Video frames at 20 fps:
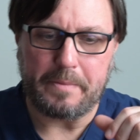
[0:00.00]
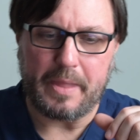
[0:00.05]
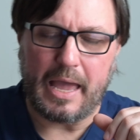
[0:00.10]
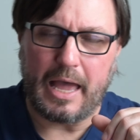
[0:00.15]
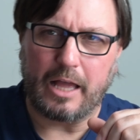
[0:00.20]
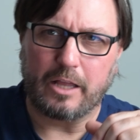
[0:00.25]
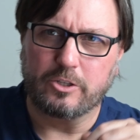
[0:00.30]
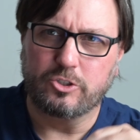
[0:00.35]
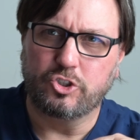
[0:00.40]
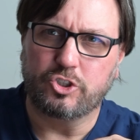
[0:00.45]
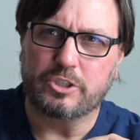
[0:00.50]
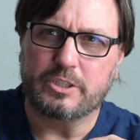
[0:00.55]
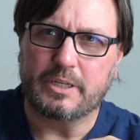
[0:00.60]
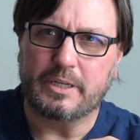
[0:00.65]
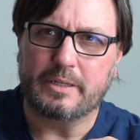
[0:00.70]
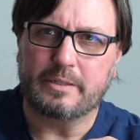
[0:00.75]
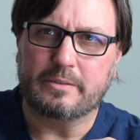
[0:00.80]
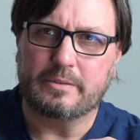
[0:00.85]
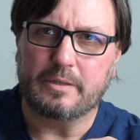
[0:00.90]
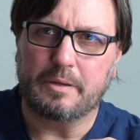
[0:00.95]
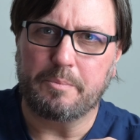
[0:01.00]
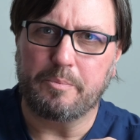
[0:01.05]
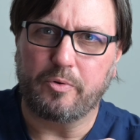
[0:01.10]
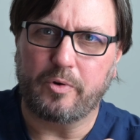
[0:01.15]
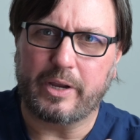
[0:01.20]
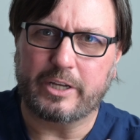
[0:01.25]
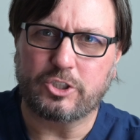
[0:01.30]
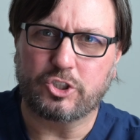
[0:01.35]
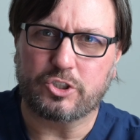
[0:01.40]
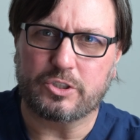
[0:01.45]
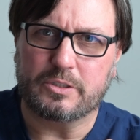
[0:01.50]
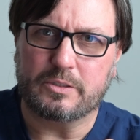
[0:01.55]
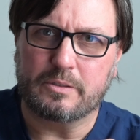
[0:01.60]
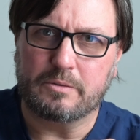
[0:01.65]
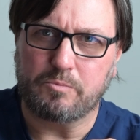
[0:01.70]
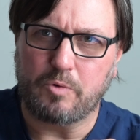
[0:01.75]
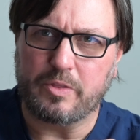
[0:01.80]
alginate impression,